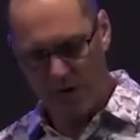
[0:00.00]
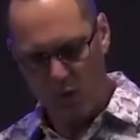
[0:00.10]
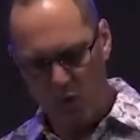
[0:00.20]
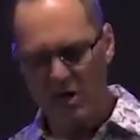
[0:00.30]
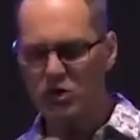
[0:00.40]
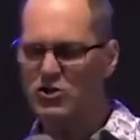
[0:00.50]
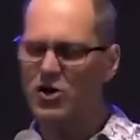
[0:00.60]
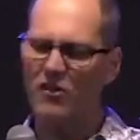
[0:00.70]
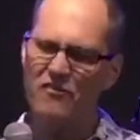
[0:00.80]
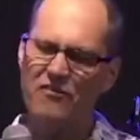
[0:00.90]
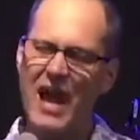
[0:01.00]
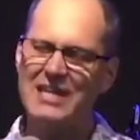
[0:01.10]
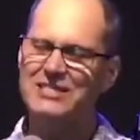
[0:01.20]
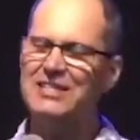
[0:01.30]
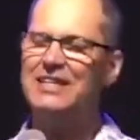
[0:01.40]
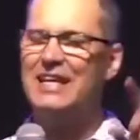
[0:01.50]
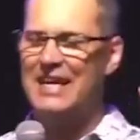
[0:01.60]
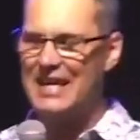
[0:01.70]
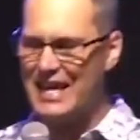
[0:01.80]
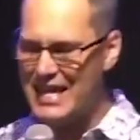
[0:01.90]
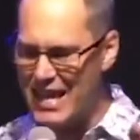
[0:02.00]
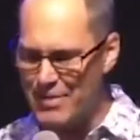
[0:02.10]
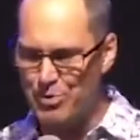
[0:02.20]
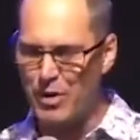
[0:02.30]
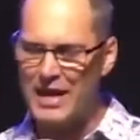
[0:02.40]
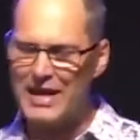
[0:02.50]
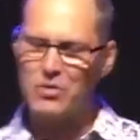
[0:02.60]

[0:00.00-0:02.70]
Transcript: When you start fasting And, and praying,